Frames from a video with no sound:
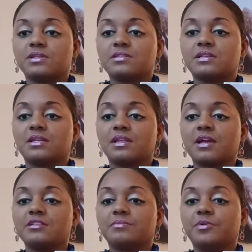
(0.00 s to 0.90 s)
They said,
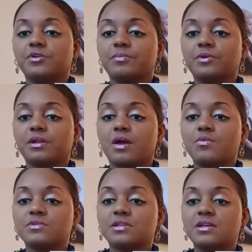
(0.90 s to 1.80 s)
nice book, but I
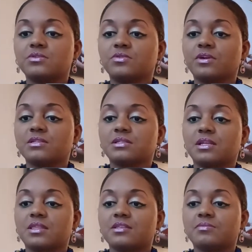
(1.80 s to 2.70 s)
was interested
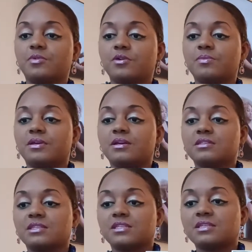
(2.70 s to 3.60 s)
in this book
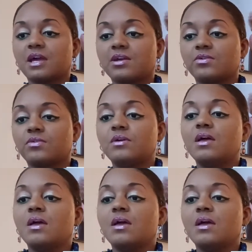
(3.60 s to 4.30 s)
because of the title.